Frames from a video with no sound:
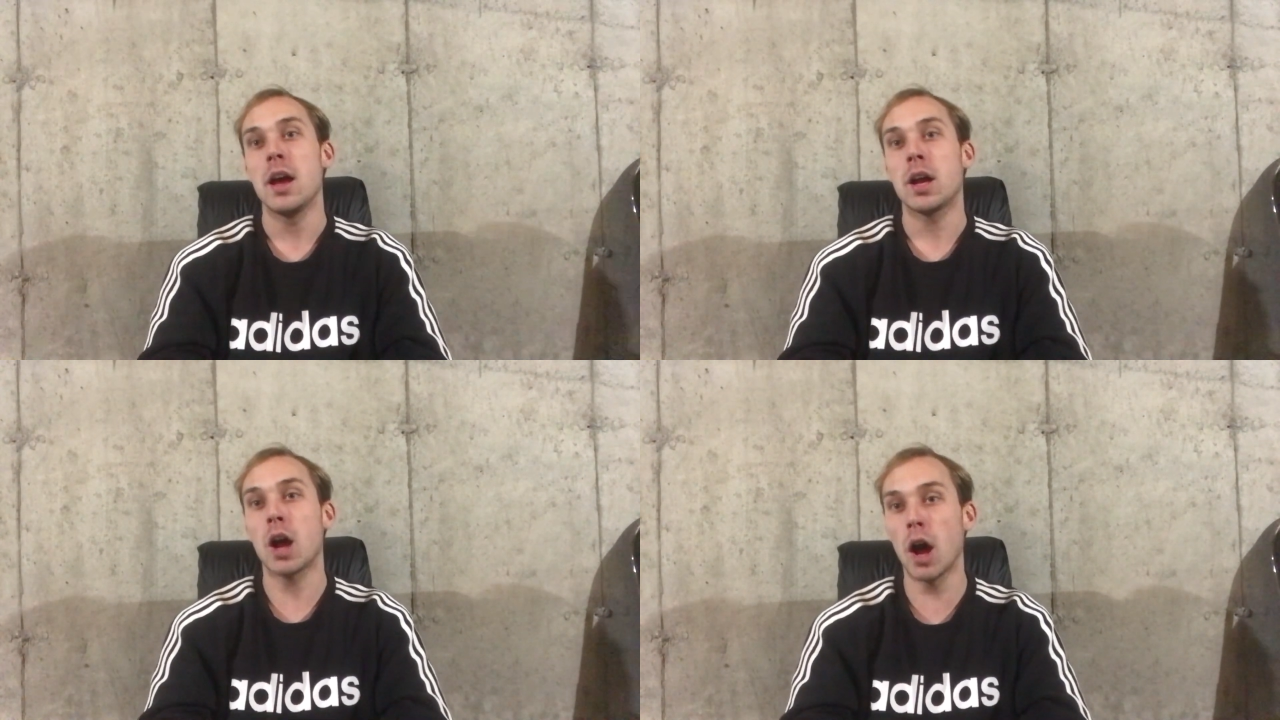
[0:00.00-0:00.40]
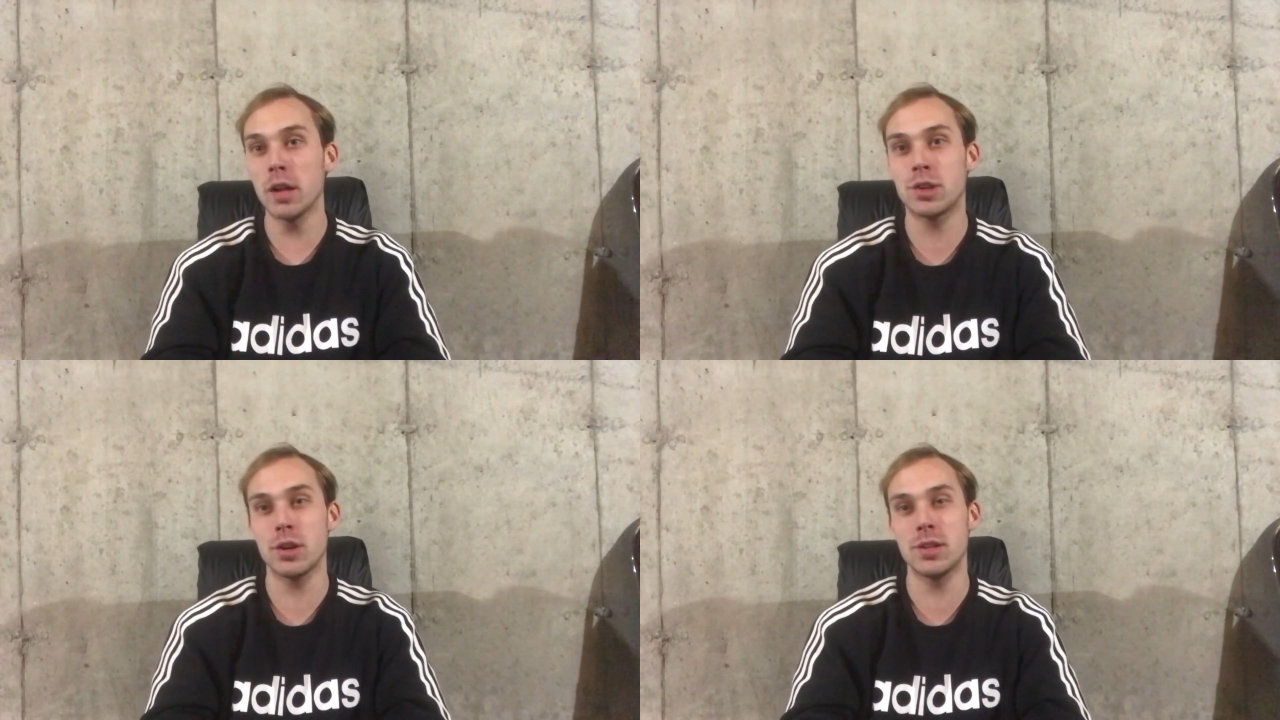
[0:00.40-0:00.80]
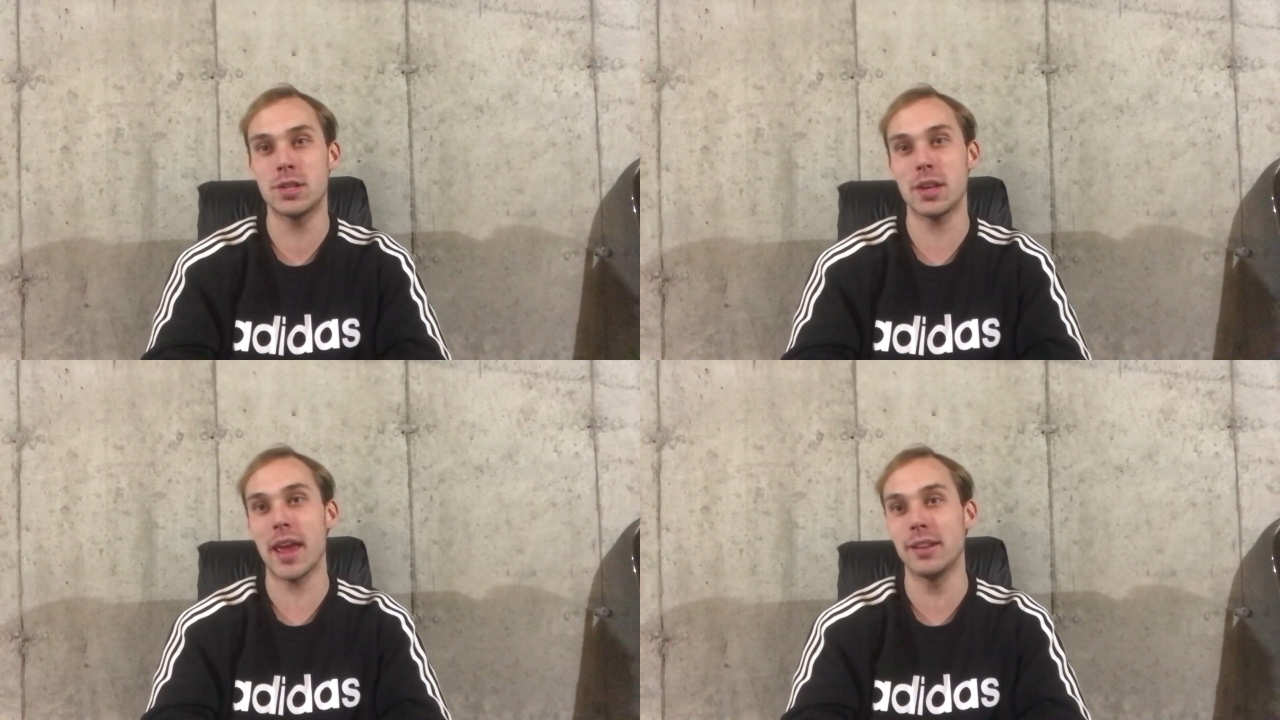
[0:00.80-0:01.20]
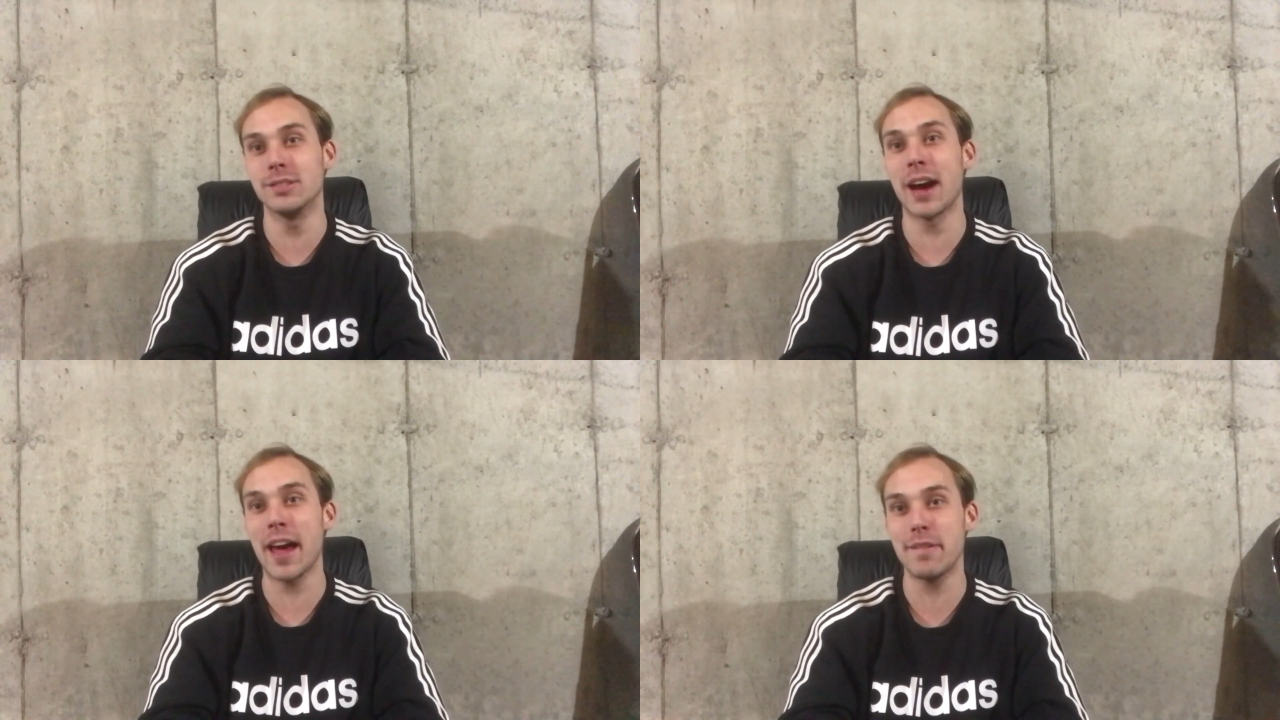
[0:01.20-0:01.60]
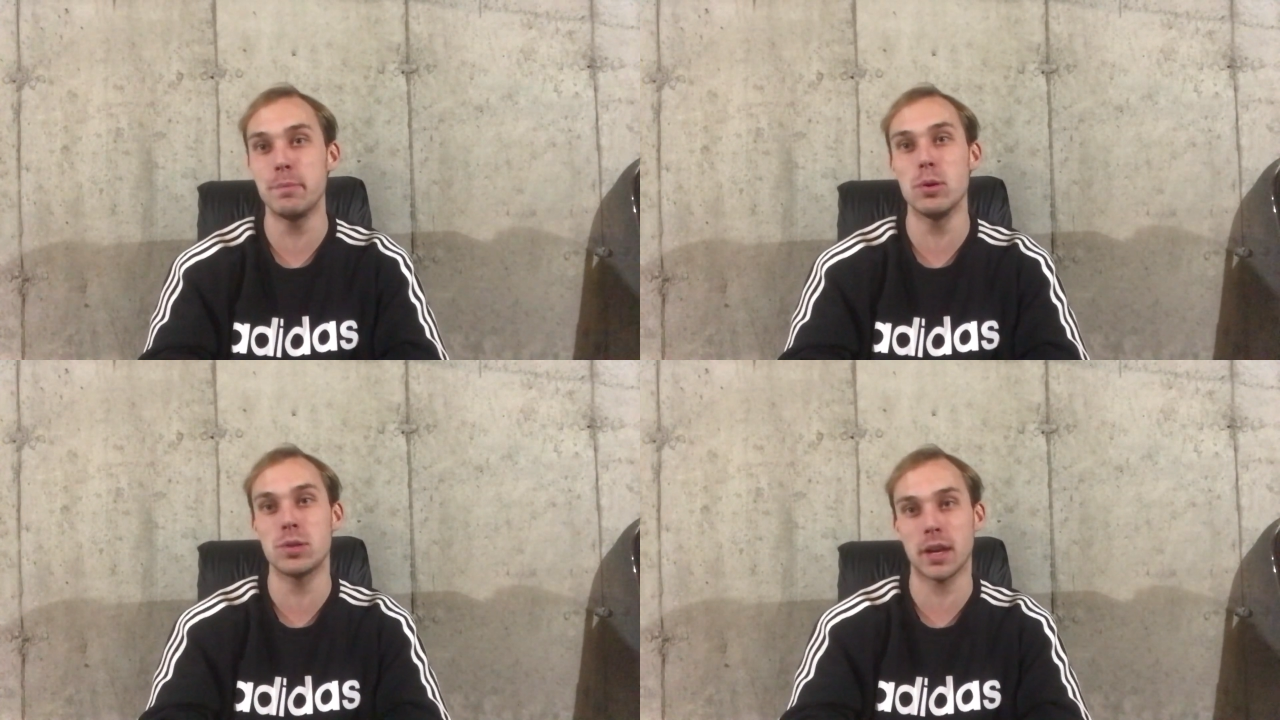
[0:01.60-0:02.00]
concerts and live
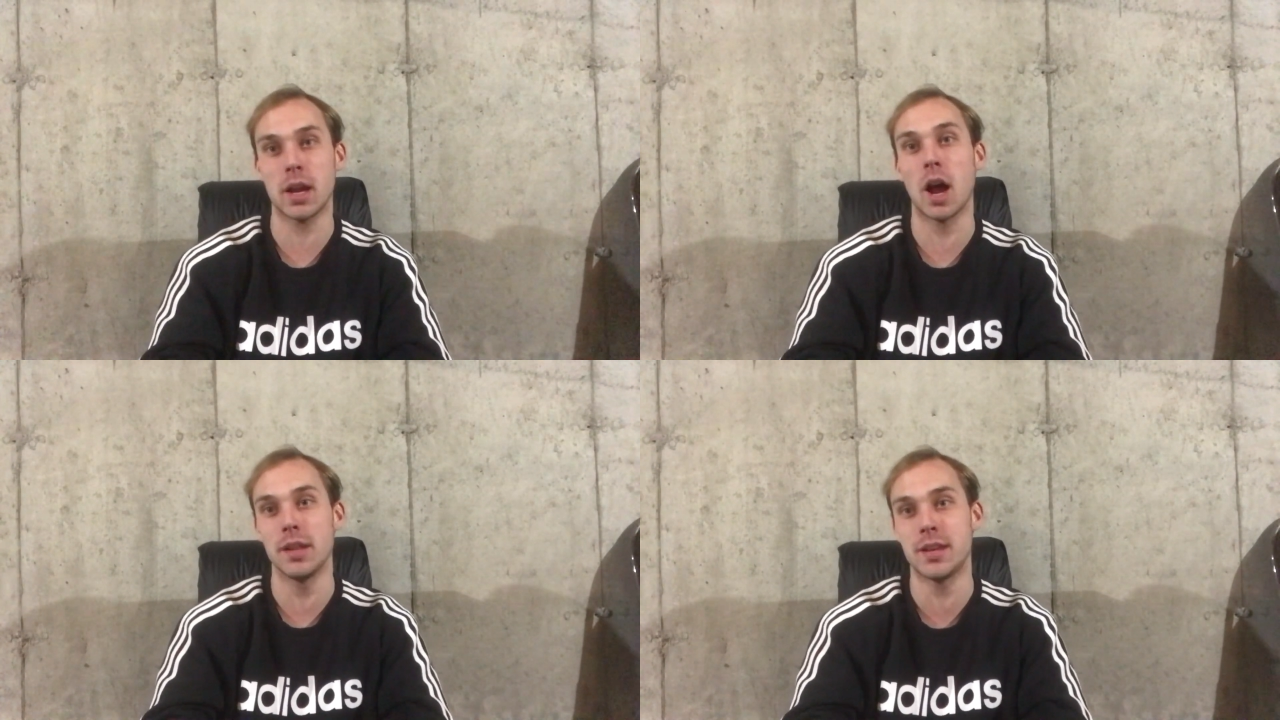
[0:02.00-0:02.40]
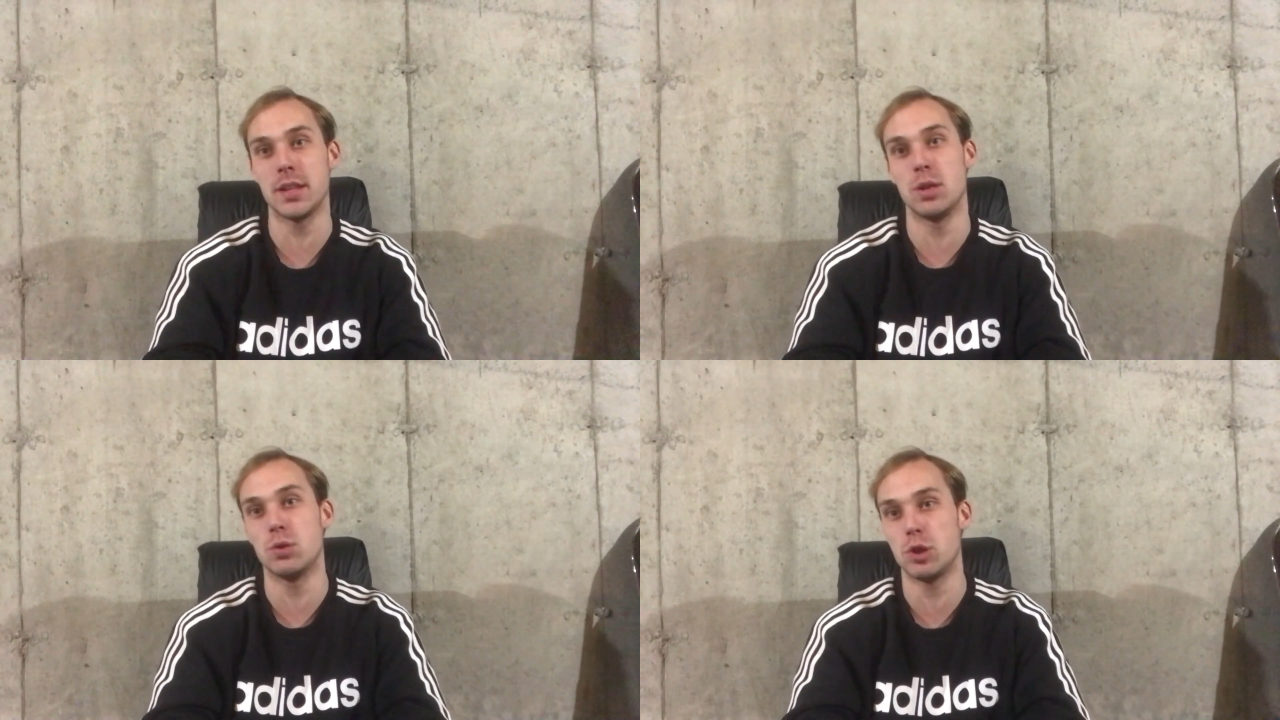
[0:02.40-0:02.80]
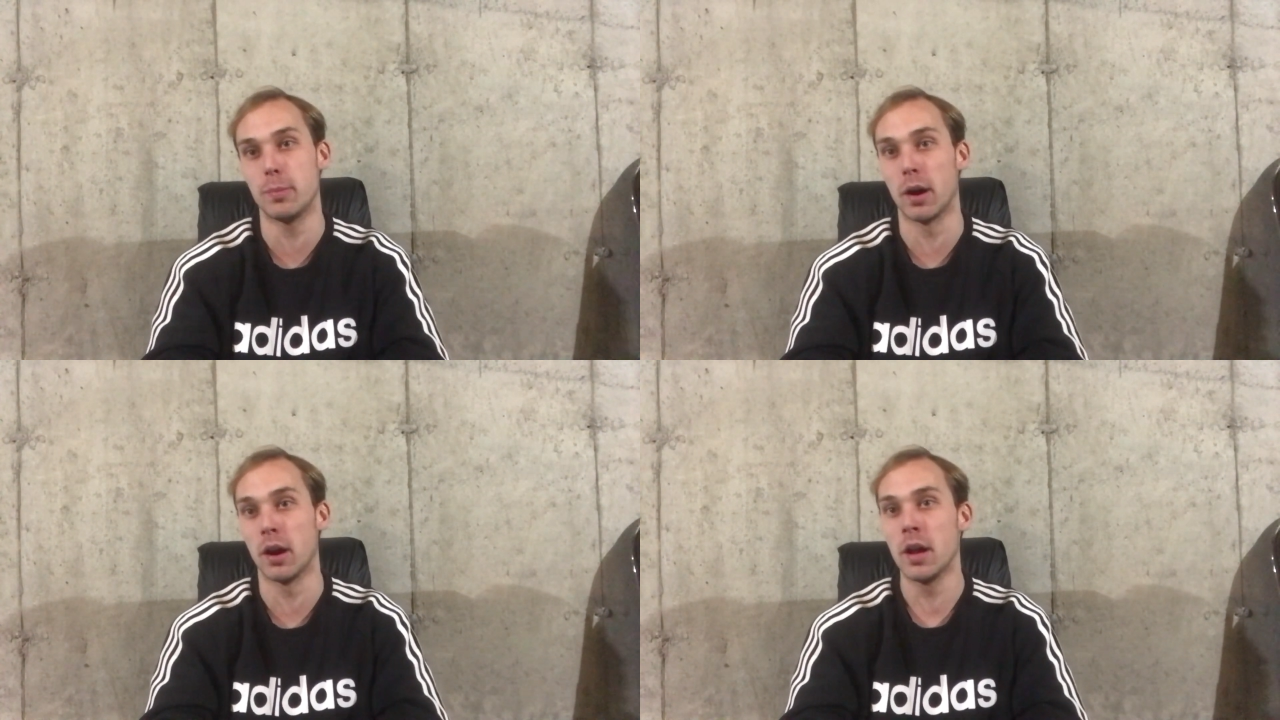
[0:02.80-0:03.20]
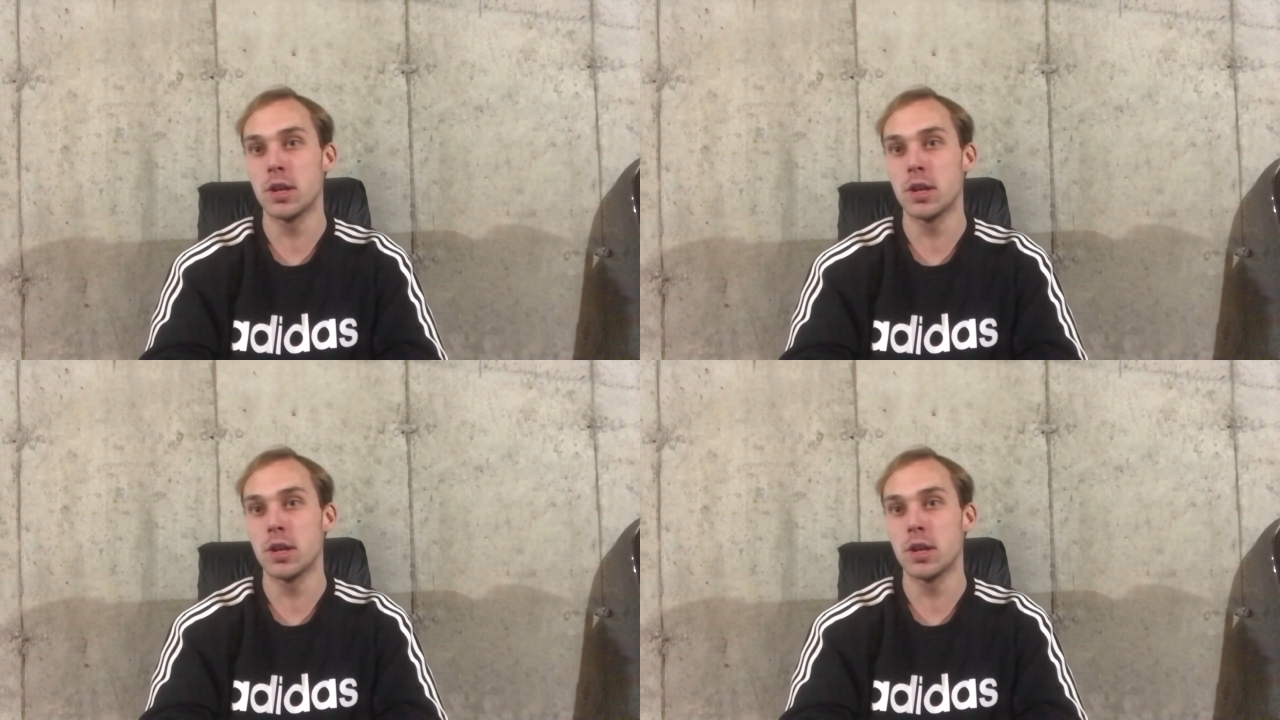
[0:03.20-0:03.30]
music content YouTuber.